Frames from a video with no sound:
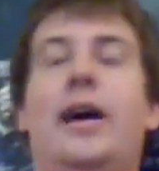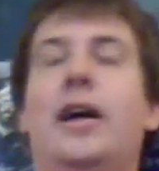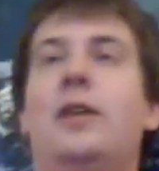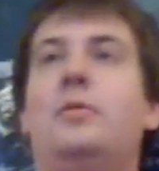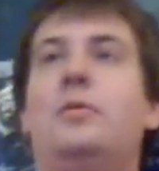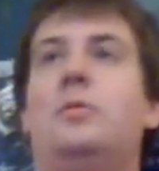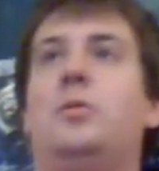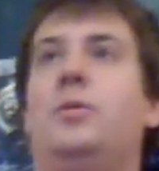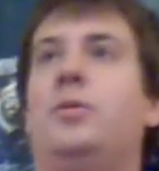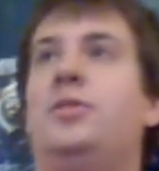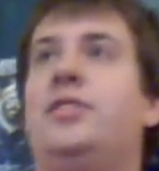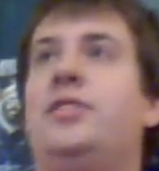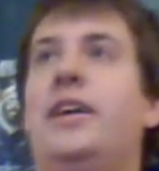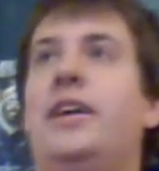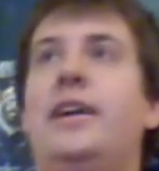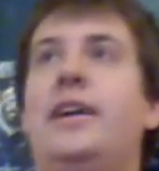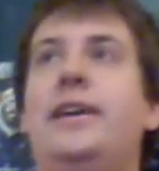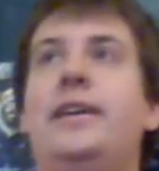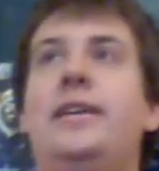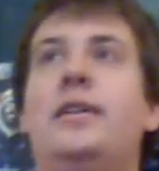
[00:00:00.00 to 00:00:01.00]
I will
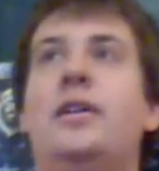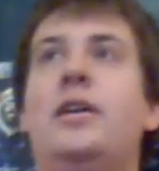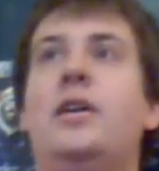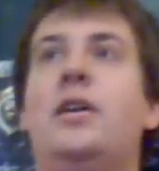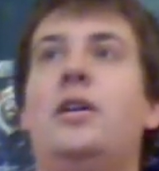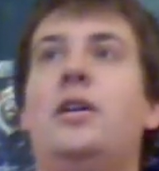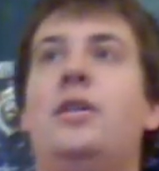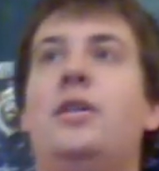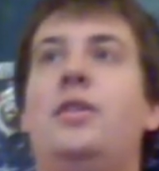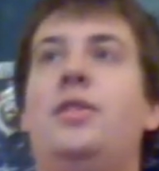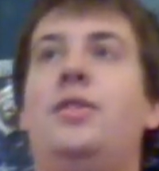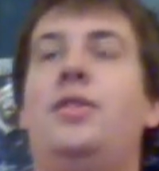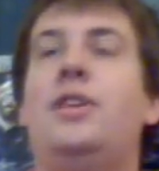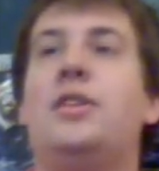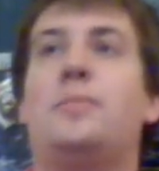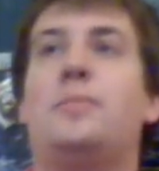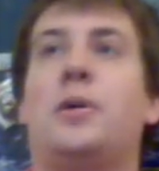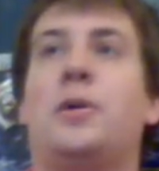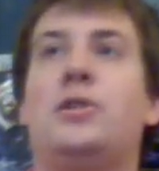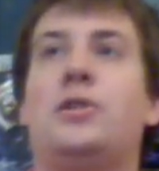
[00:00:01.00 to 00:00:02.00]
say,
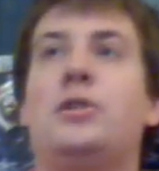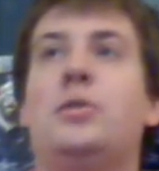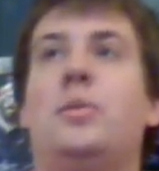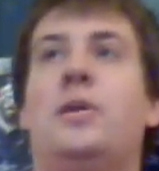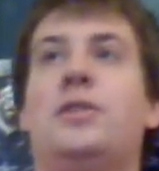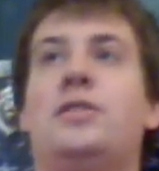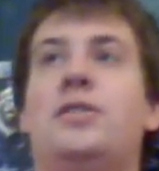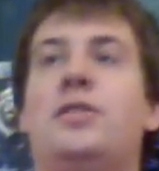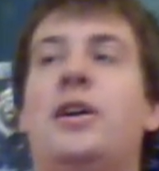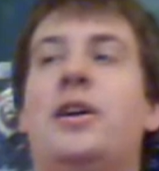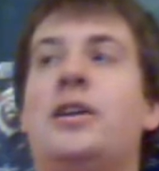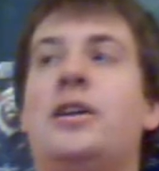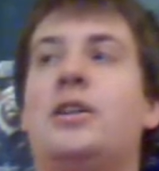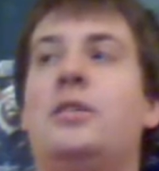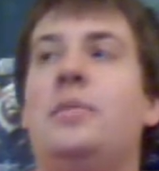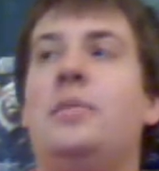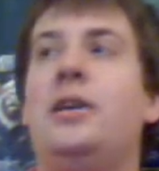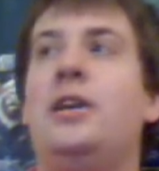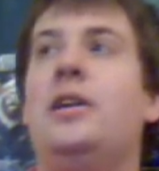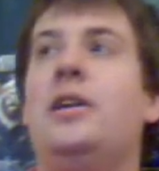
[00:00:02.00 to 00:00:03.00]
this person wants to talk
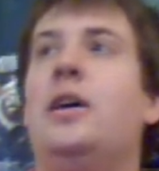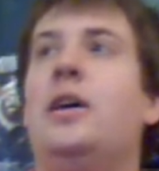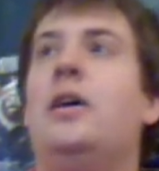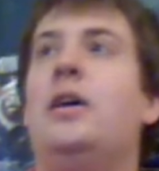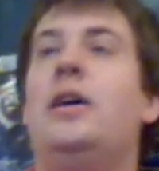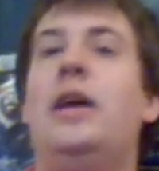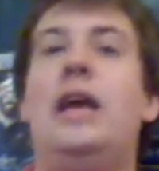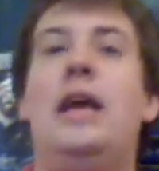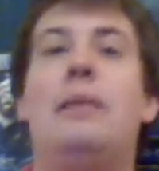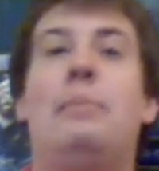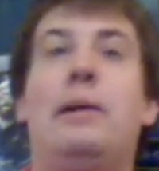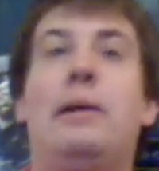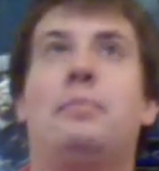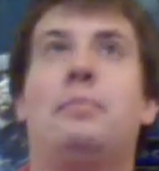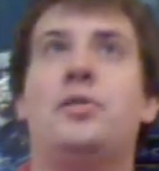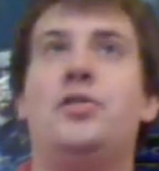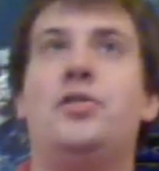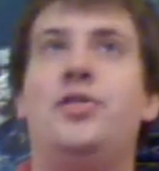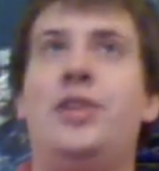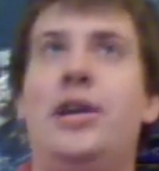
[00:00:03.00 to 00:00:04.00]
to me. Am I
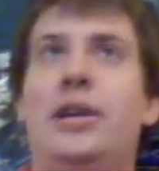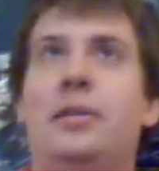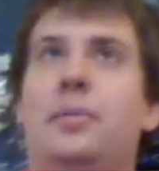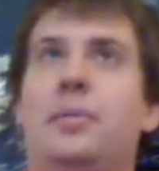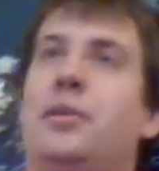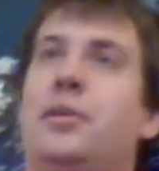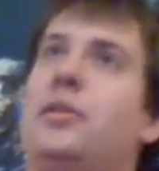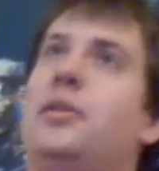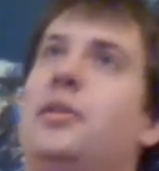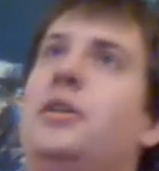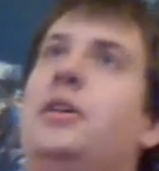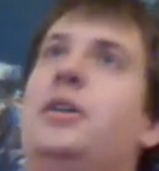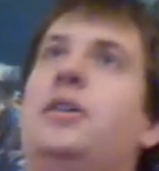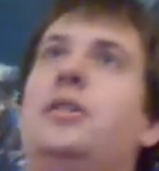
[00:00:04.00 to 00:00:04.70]
presentable?